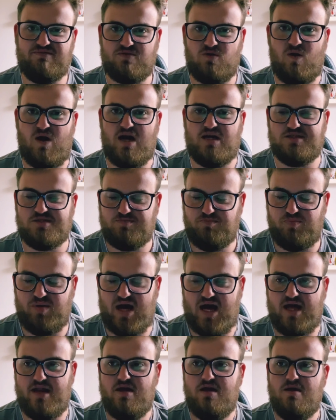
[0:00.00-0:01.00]
class,
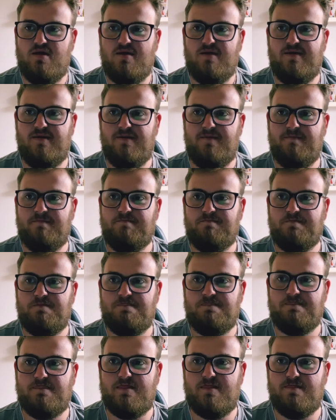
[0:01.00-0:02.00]
but
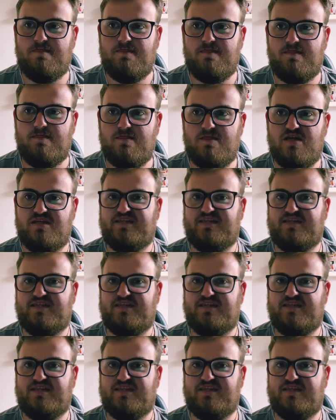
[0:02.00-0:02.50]
the